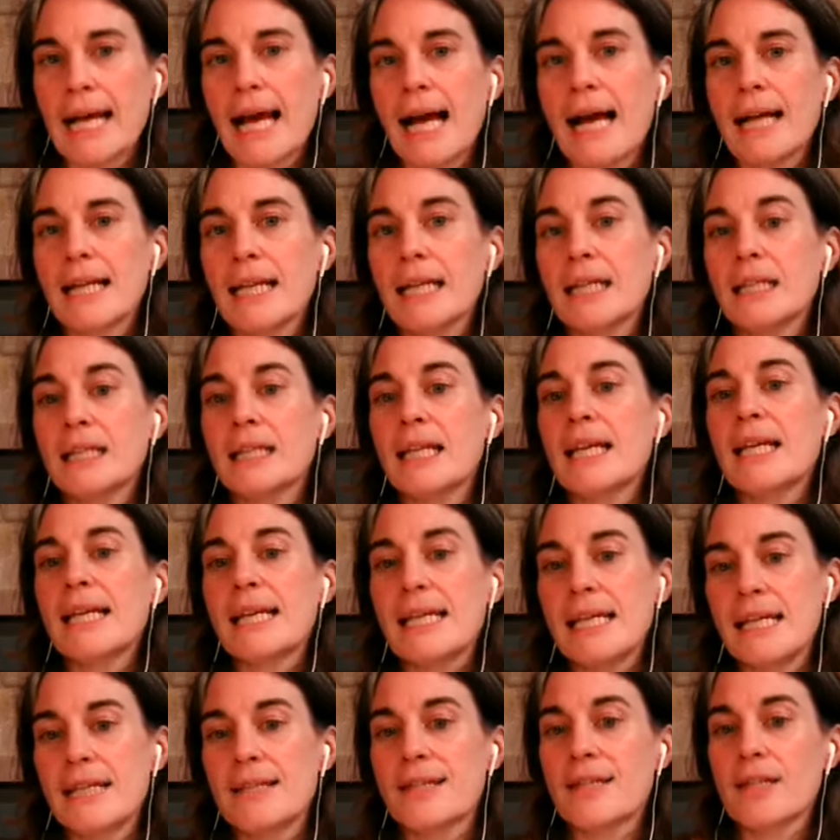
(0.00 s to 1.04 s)
at it, the
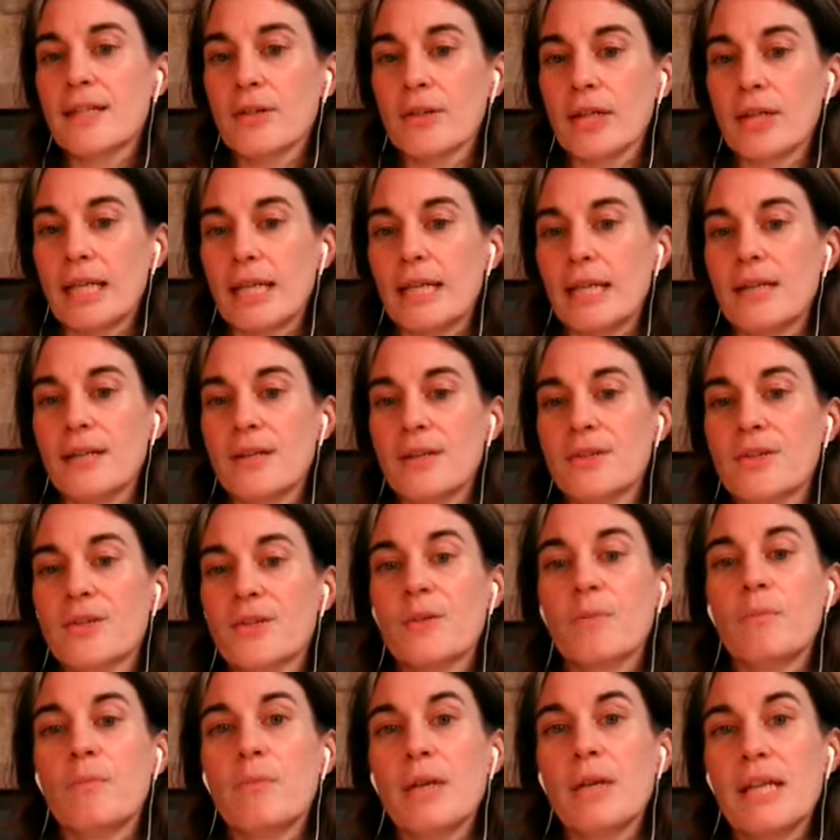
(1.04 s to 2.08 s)
easier it is.
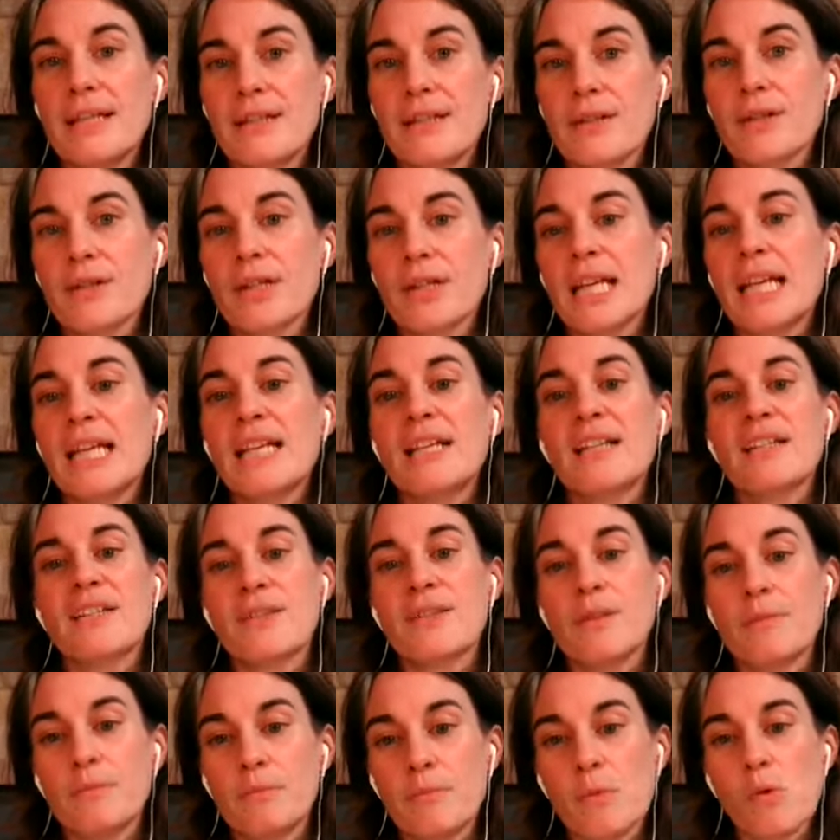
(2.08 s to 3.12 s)
The easier it is,
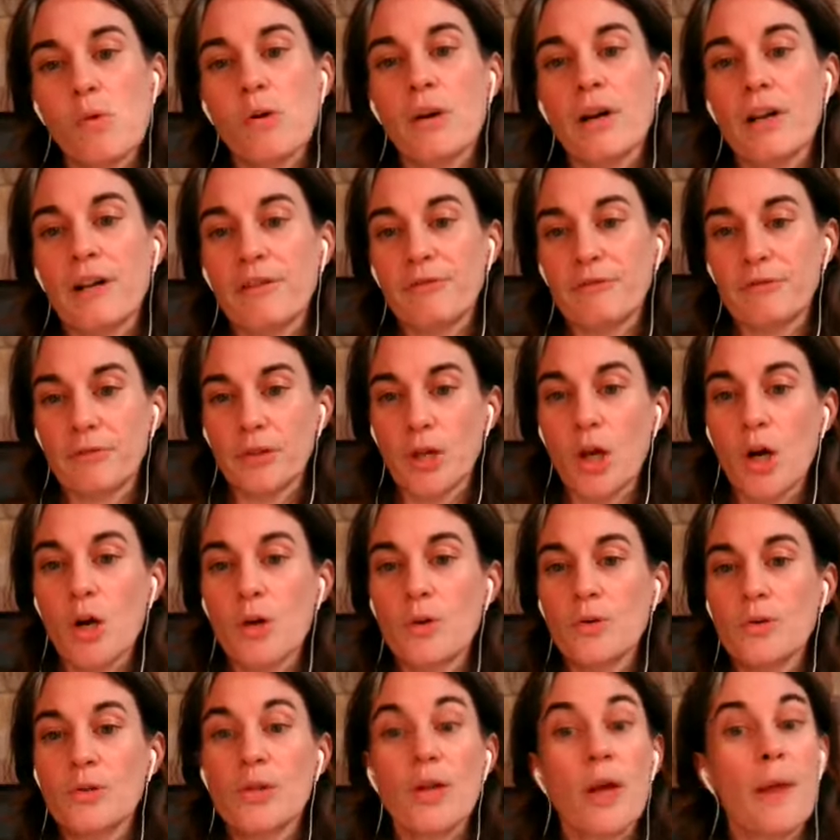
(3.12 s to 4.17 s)
the more it
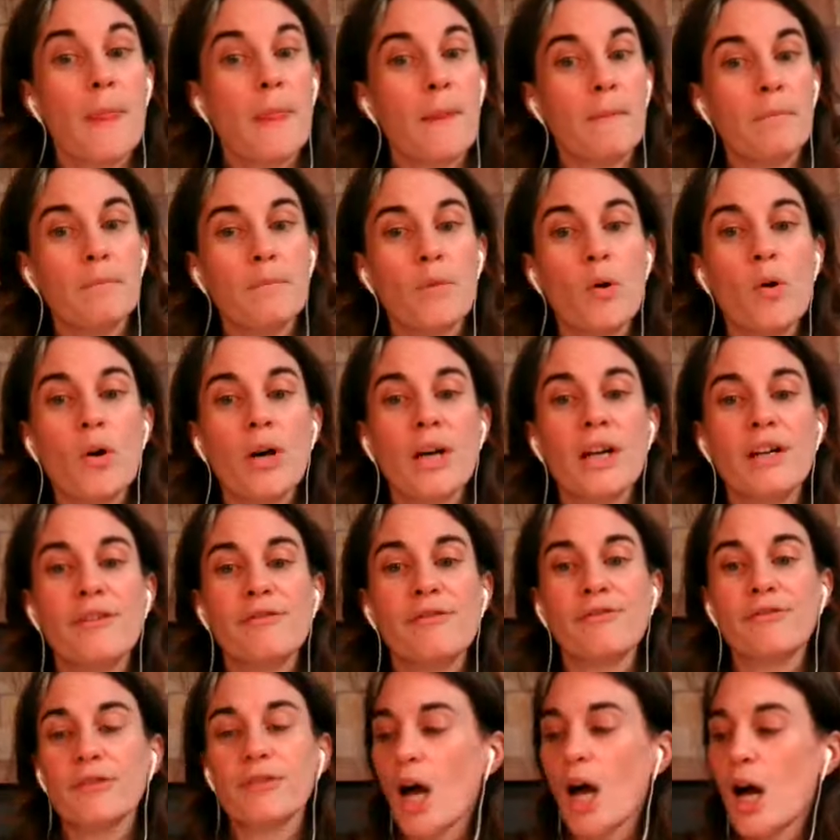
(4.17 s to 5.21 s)
flows. The more it
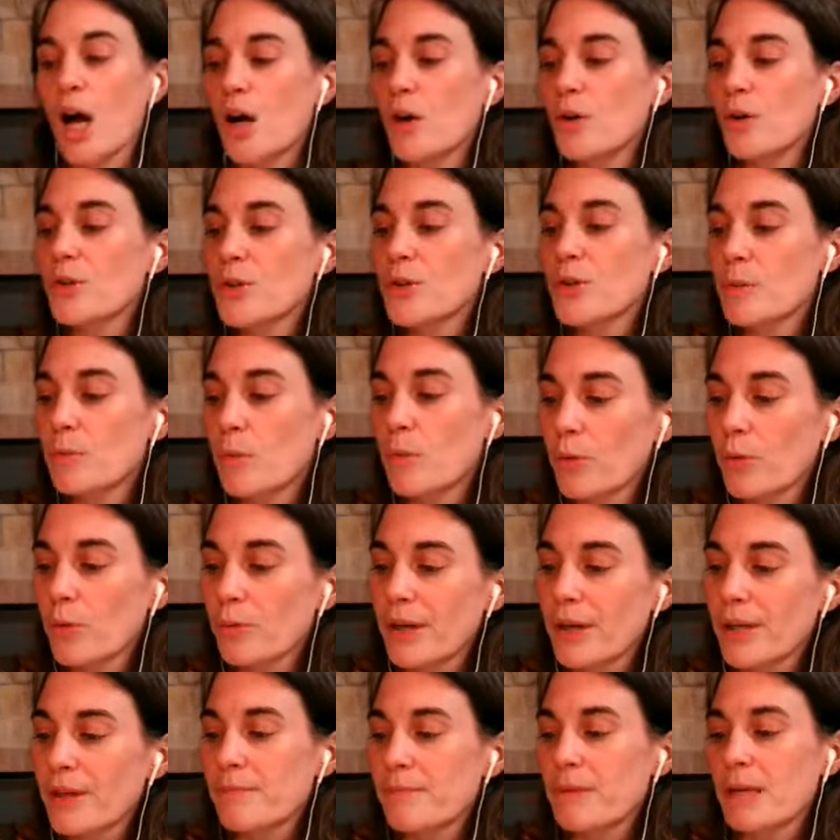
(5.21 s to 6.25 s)
flows, the more
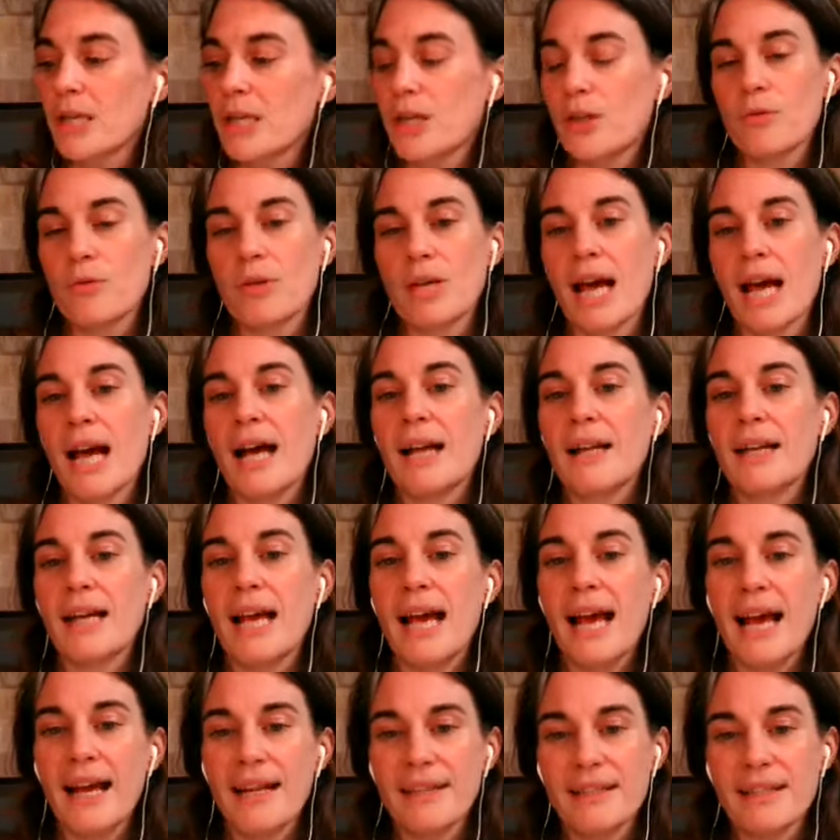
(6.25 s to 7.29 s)
rhythmic you get,
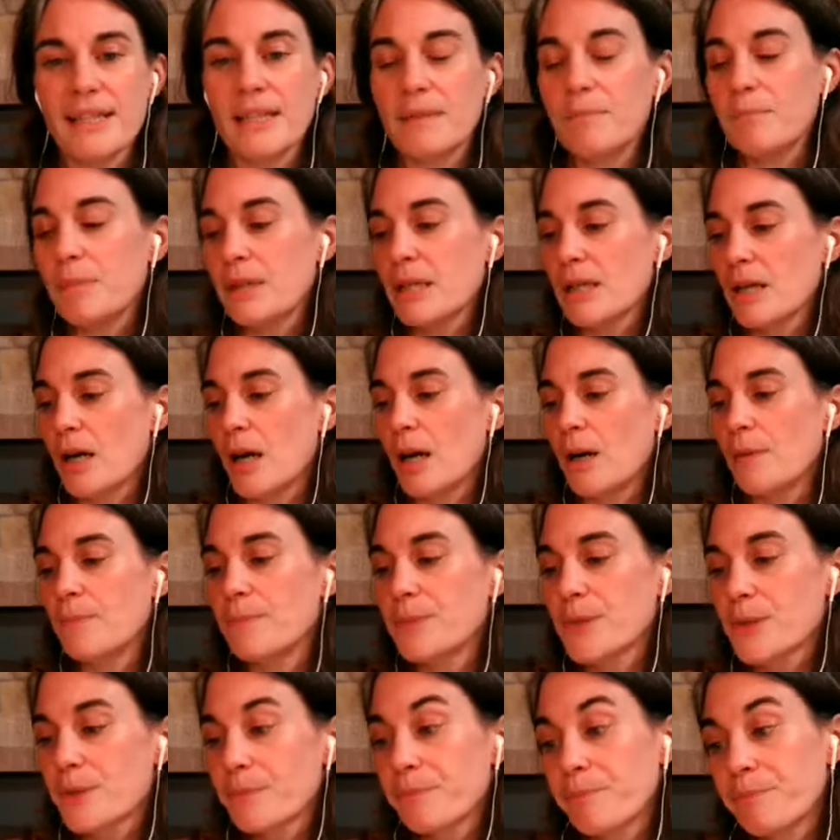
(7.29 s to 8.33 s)
and it
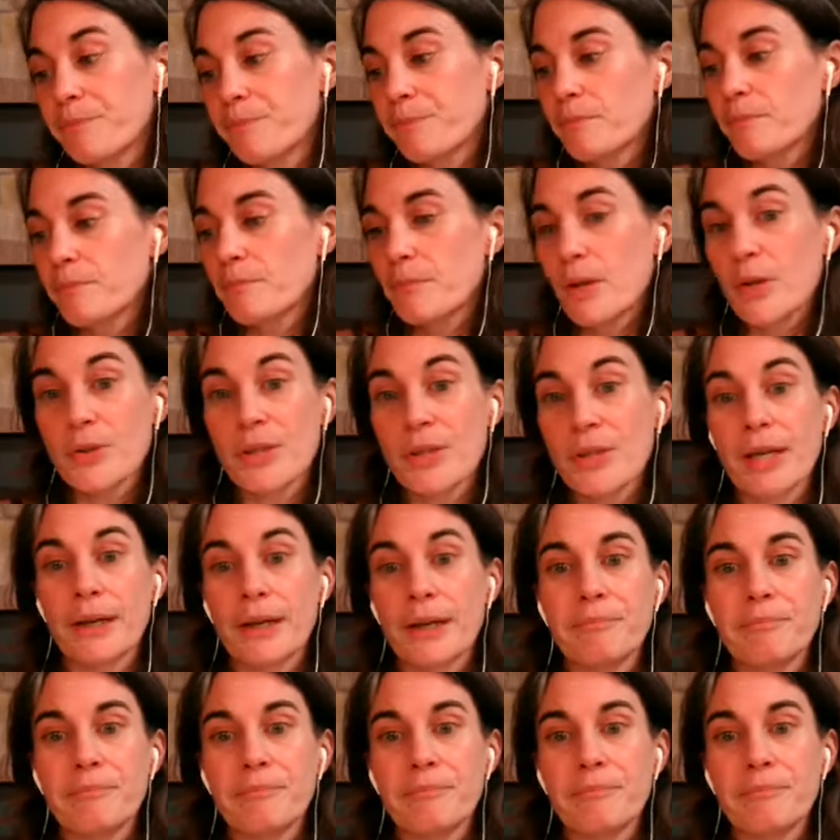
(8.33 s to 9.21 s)
becomes music.